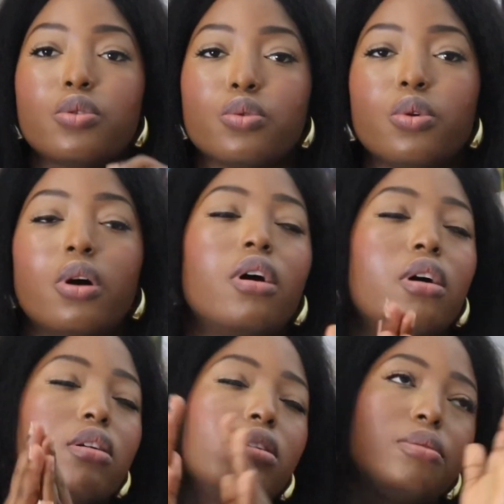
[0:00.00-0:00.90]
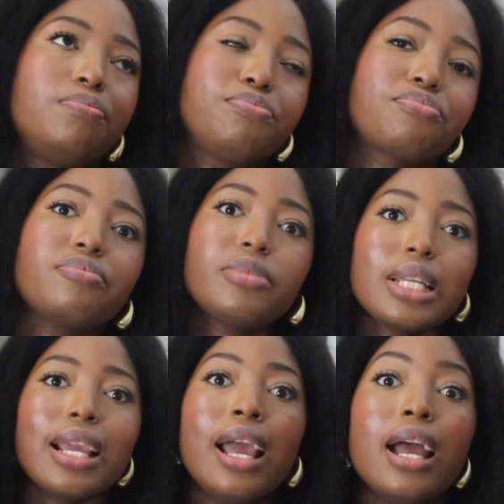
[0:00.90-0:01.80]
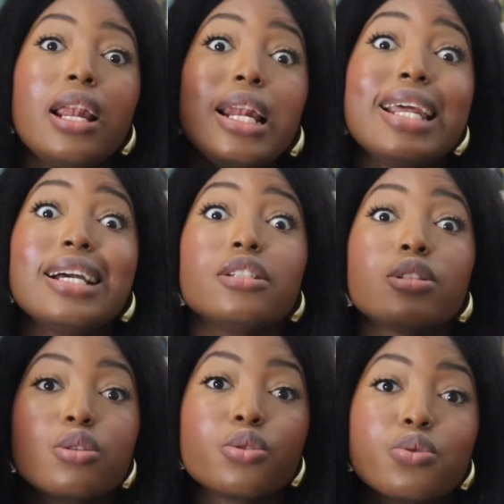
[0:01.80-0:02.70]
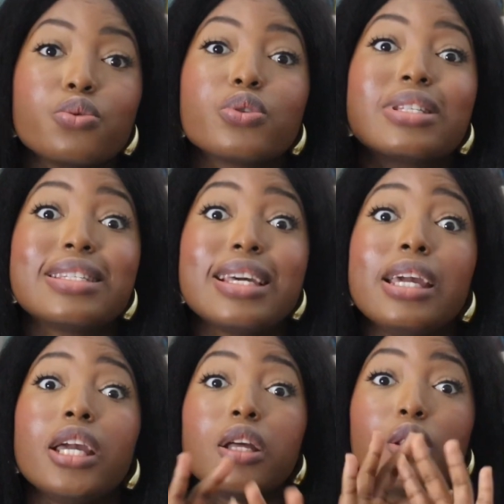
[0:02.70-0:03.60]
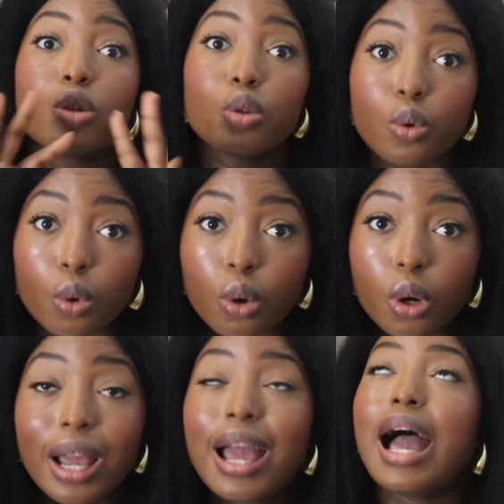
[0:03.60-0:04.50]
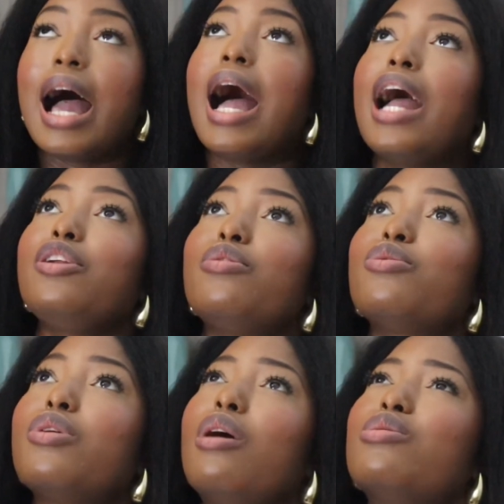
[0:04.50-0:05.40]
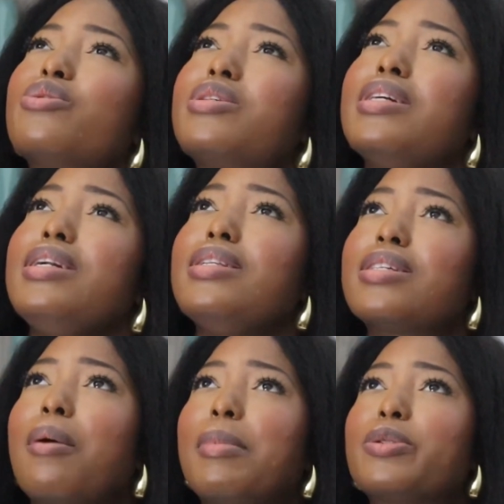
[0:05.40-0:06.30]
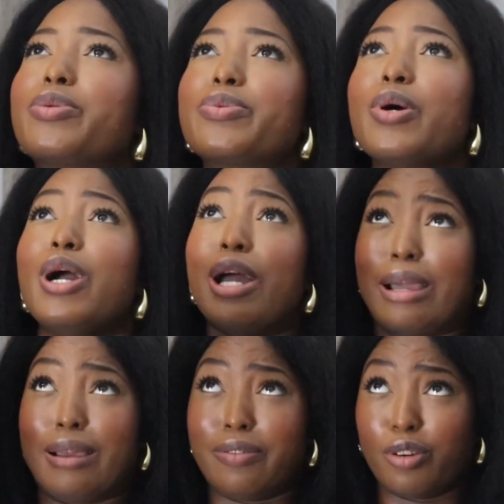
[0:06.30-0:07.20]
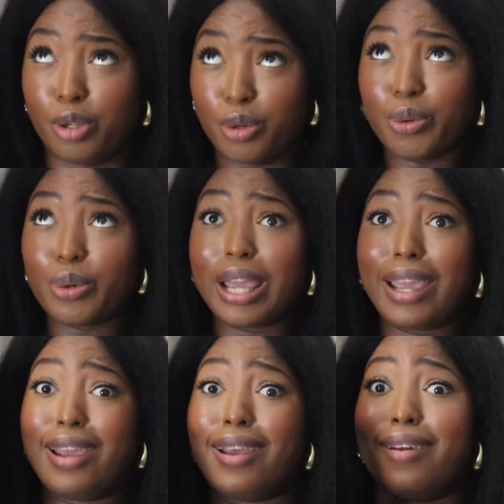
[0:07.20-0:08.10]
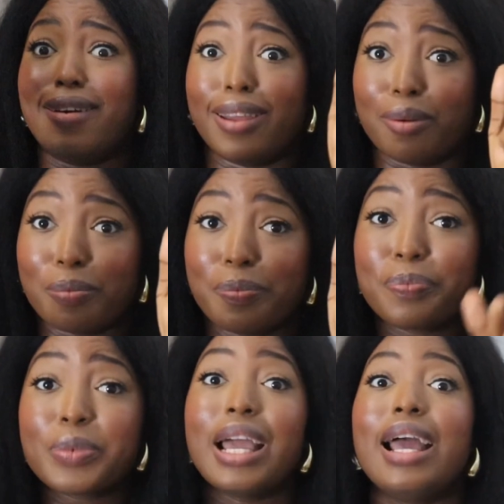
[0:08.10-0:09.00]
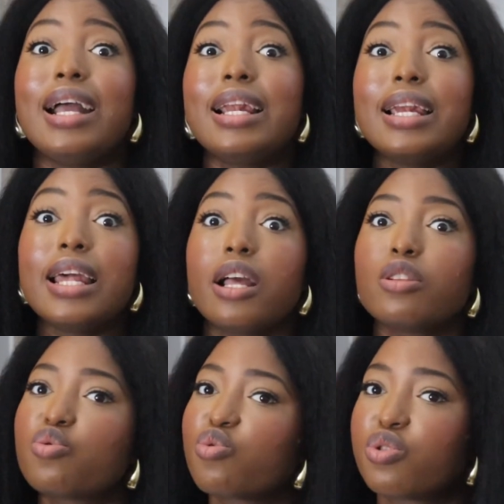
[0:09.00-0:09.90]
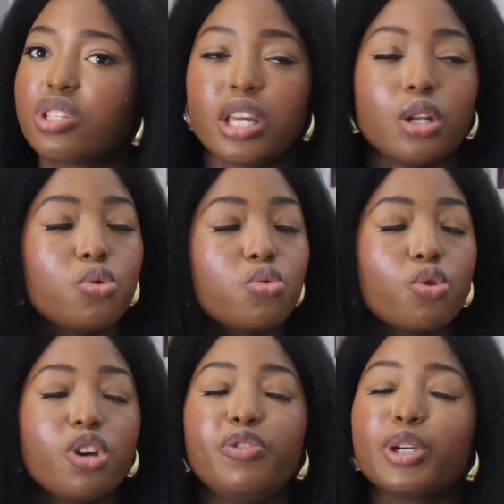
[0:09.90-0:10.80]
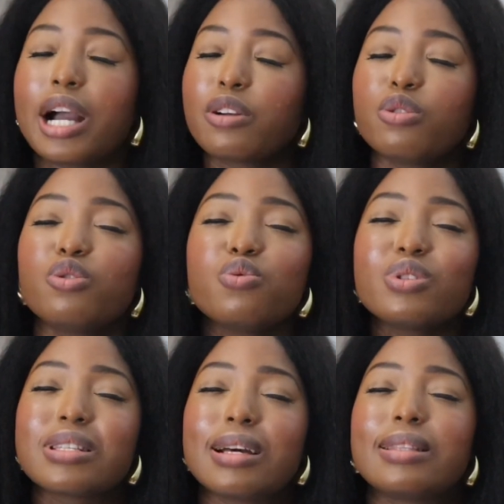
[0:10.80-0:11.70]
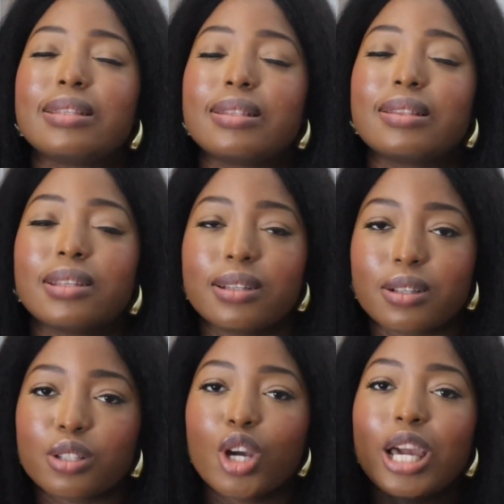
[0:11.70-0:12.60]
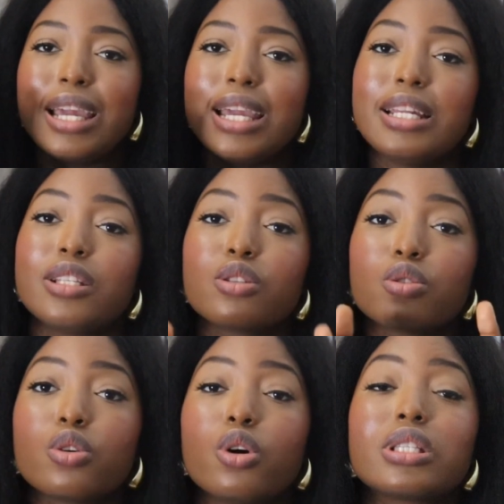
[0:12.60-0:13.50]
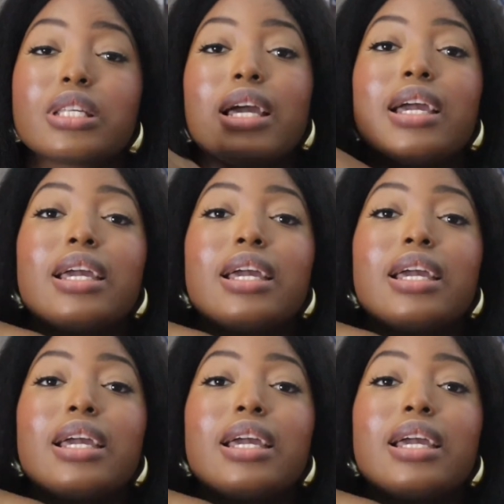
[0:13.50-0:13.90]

no. Learn to say no. I don't know how to say it, Ramatu, for you and them. Learn to say no. If you cannot do certain things, it is not